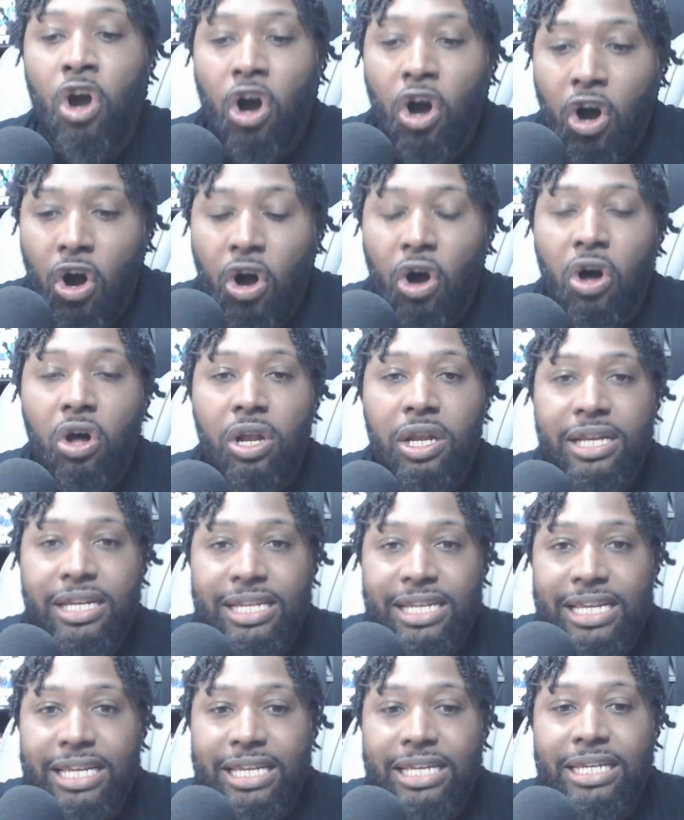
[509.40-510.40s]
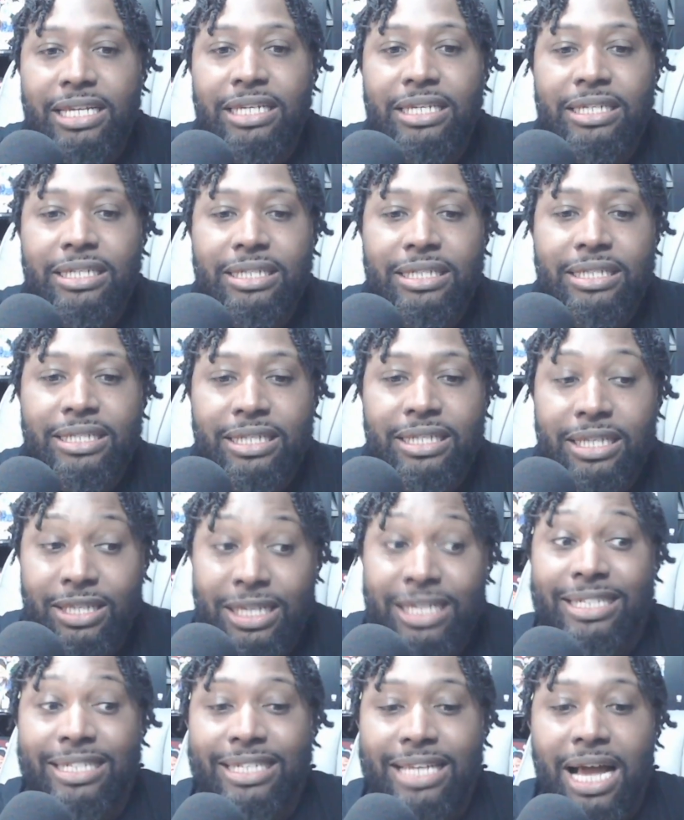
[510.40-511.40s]
all of
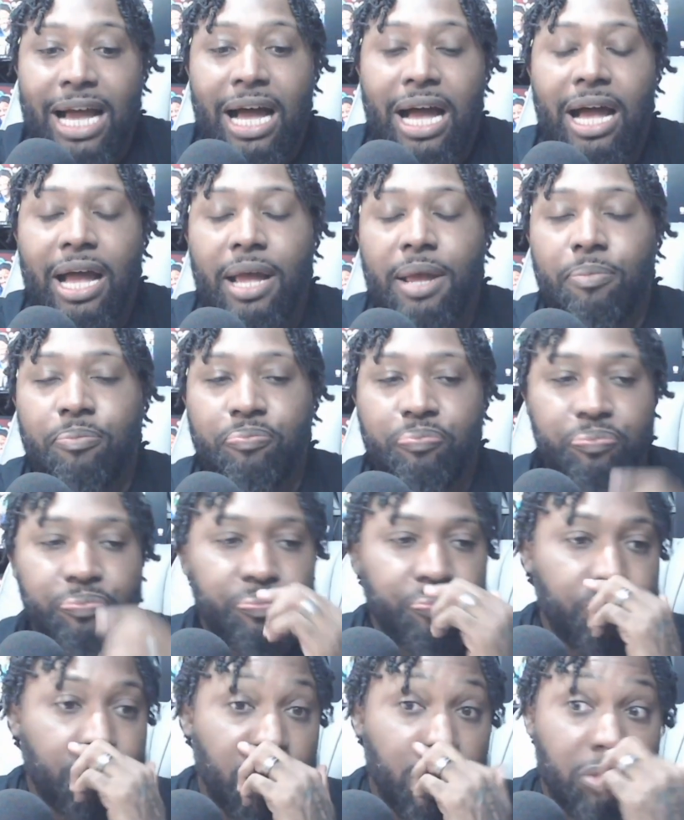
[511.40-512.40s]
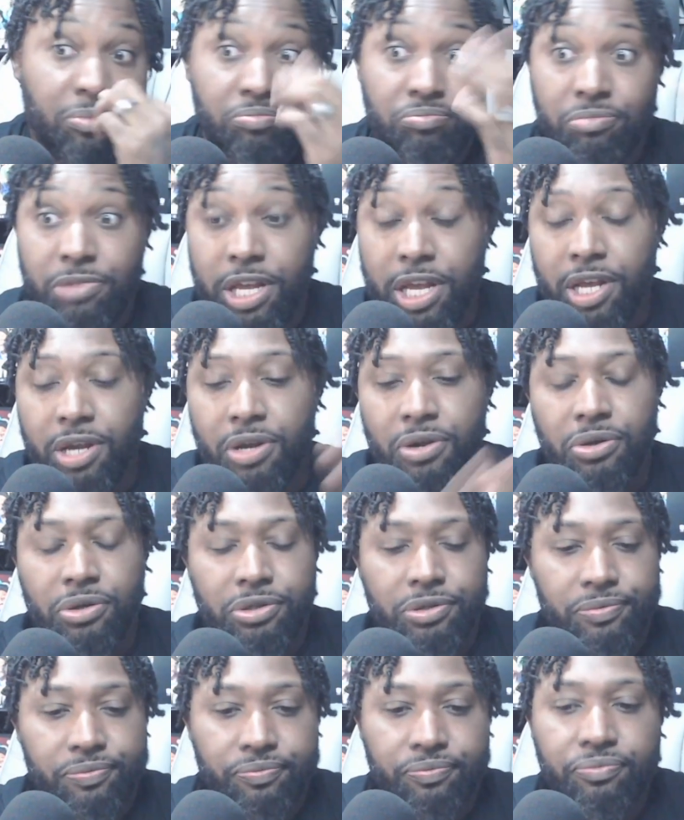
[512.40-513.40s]
this time,
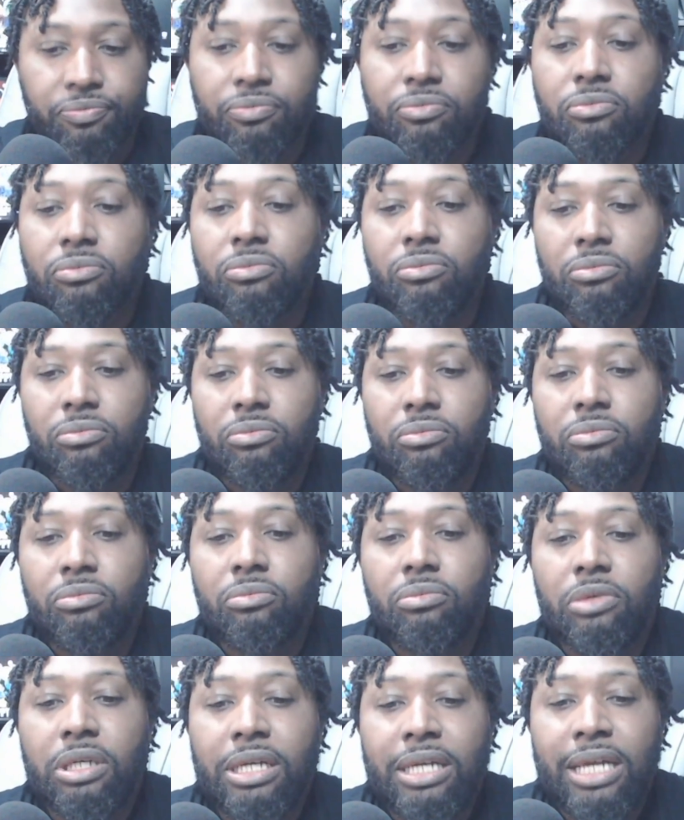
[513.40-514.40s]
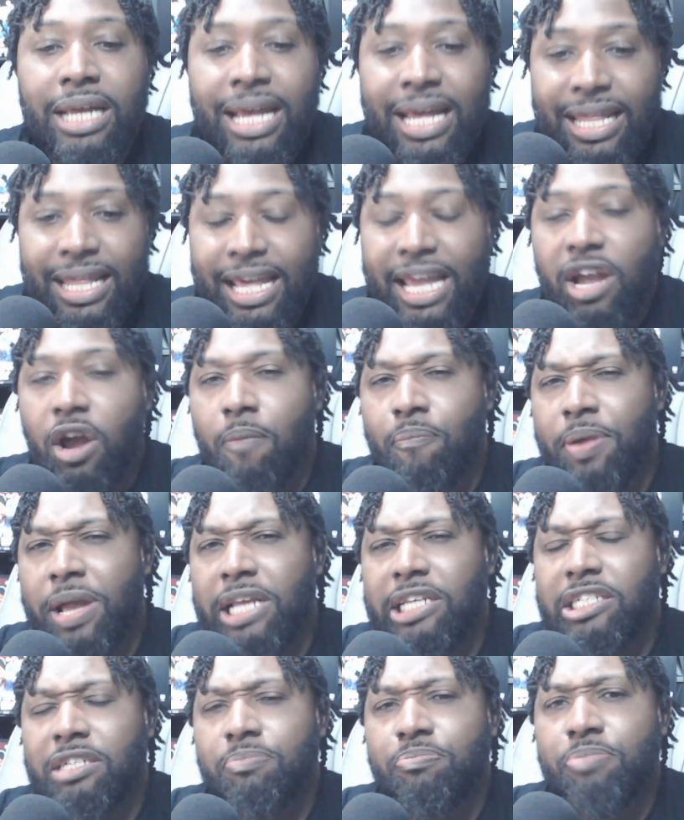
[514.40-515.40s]
years, they are
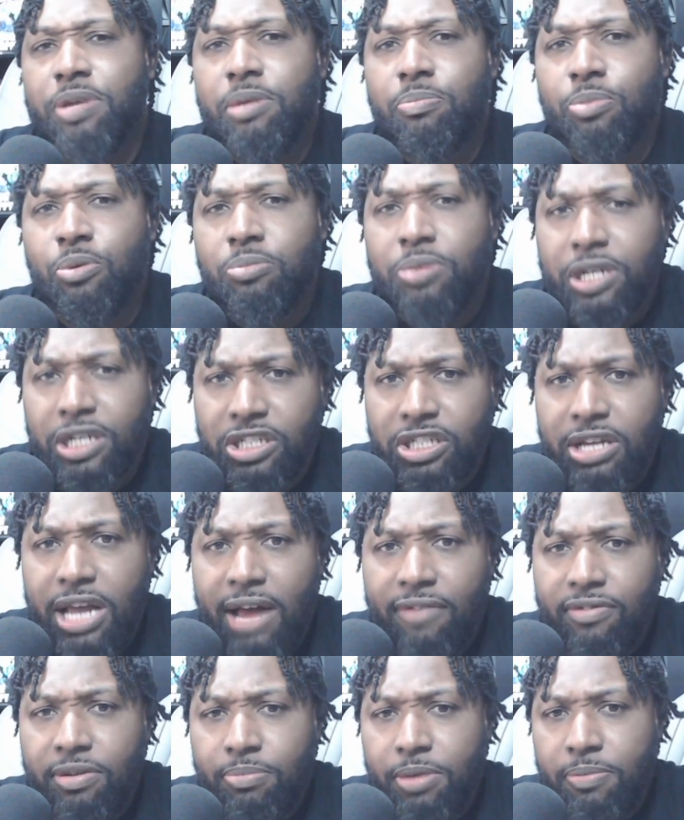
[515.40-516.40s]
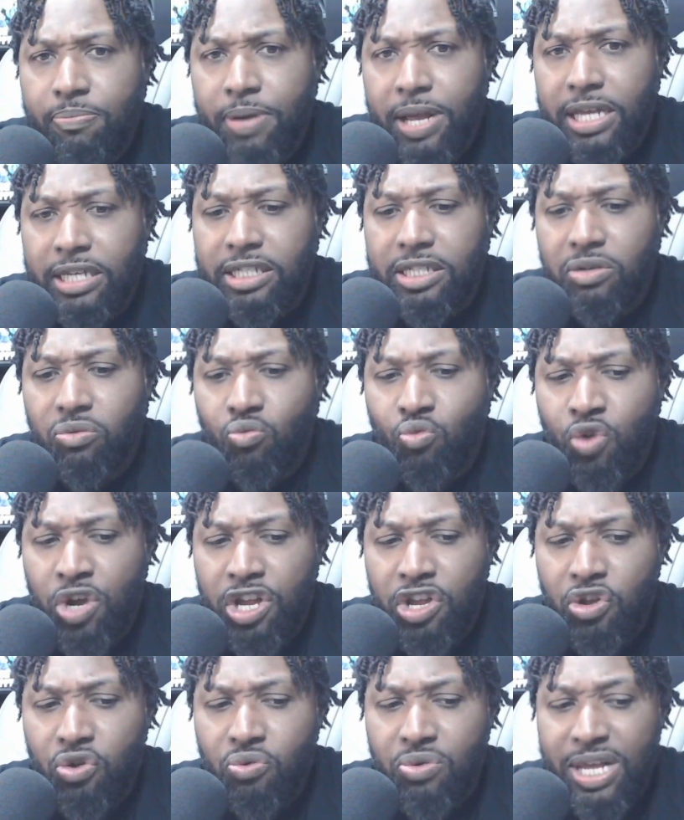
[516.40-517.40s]
patient people, because you have to be patient
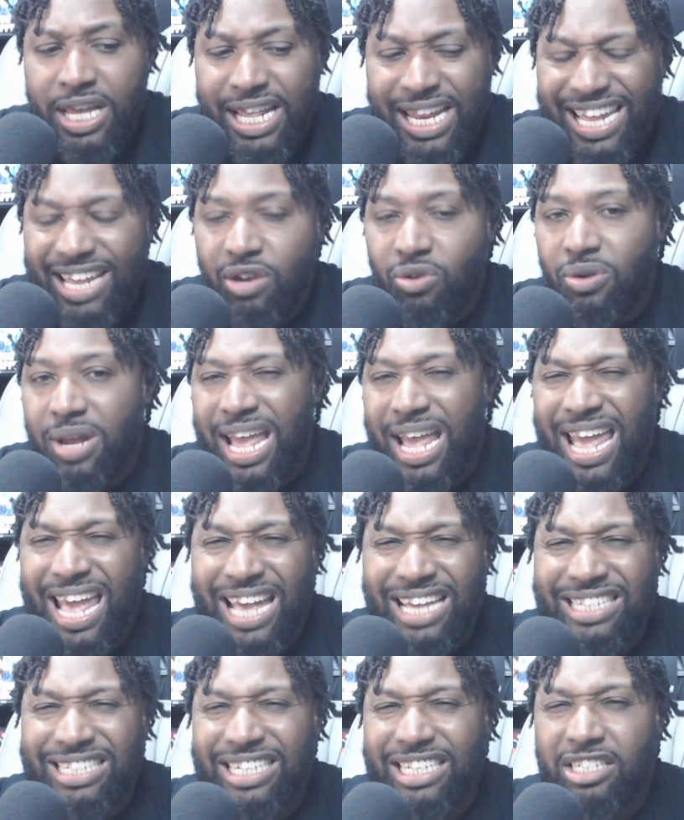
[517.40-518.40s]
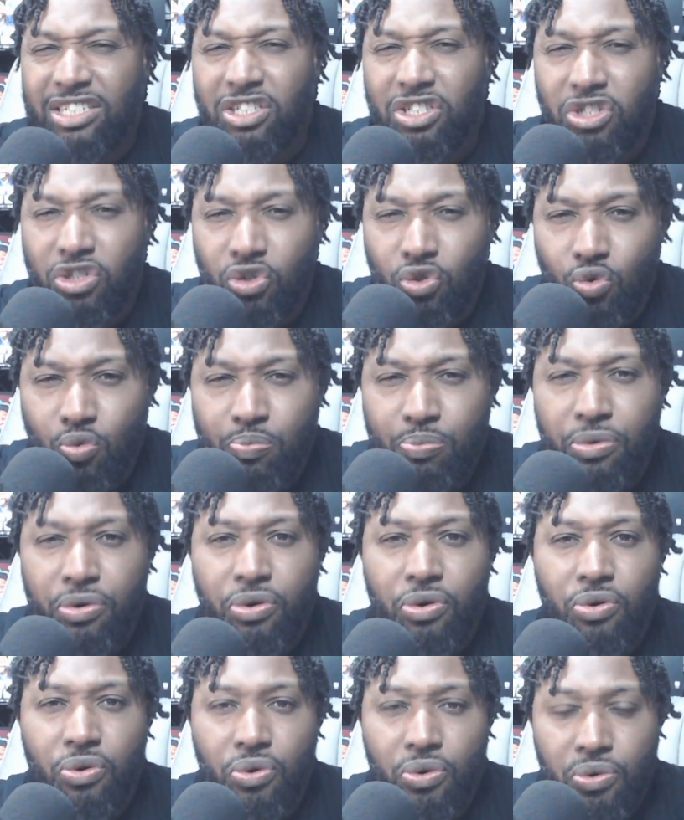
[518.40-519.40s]
when you get in on an asset
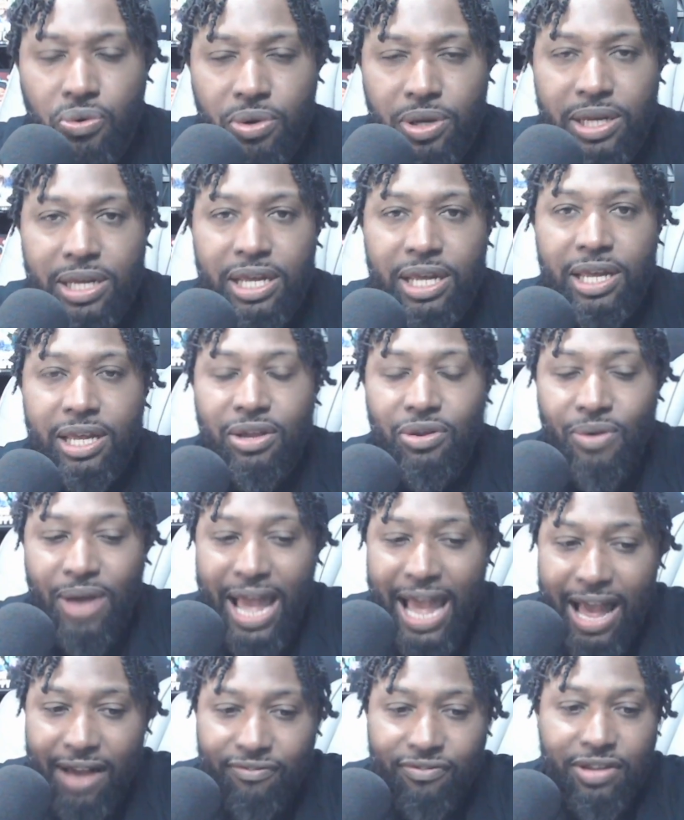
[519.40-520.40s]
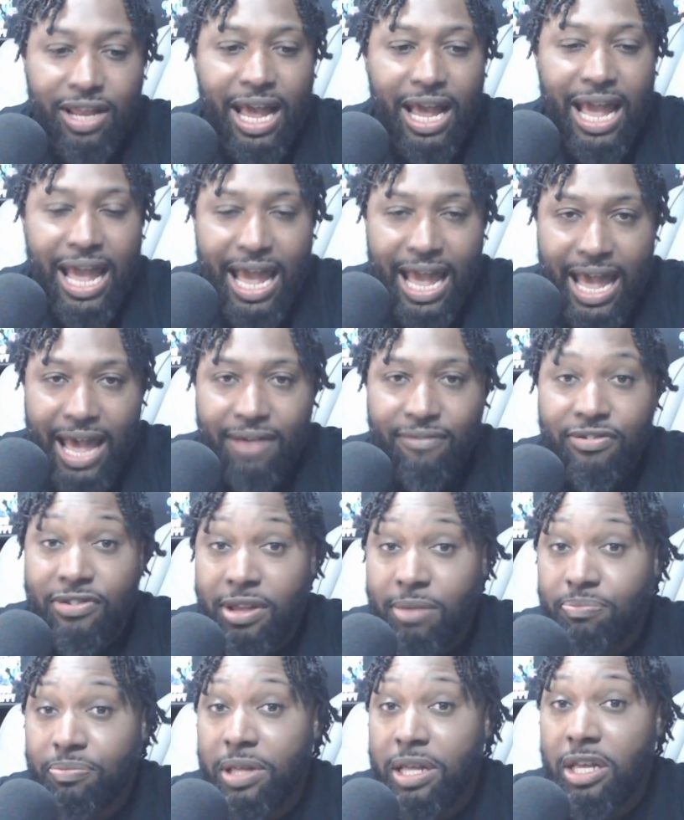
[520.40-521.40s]
super early. You have to have
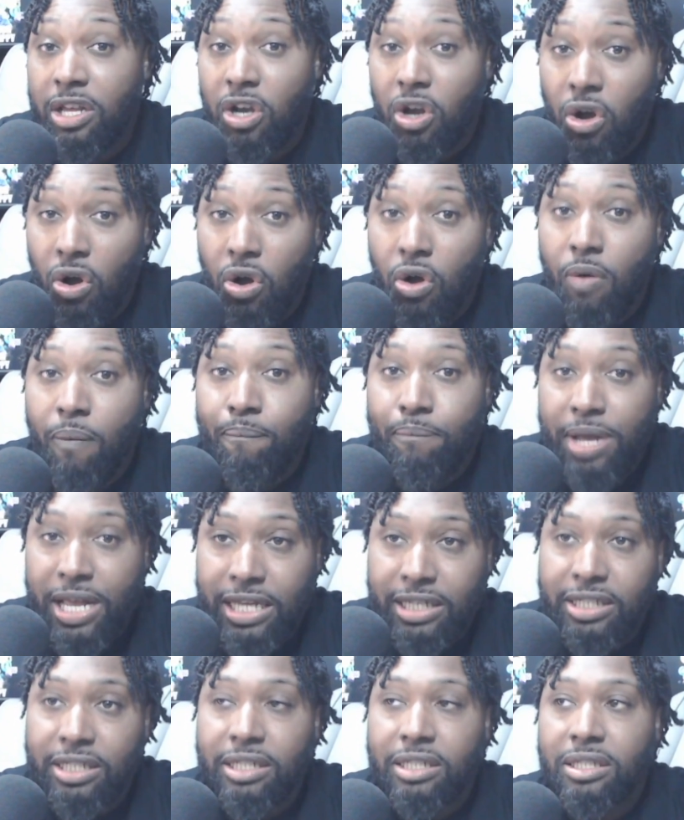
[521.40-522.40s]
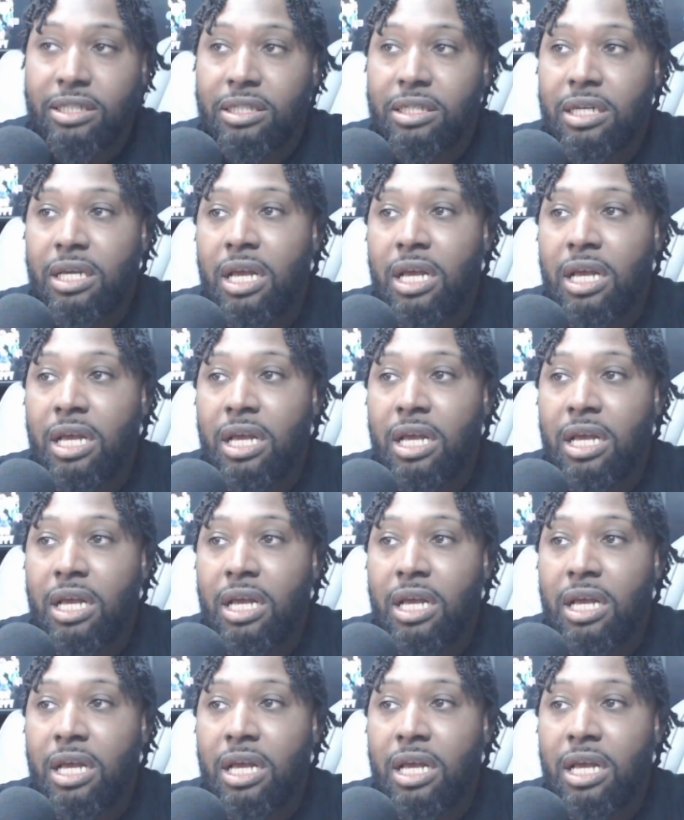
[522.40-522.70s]
something called patience.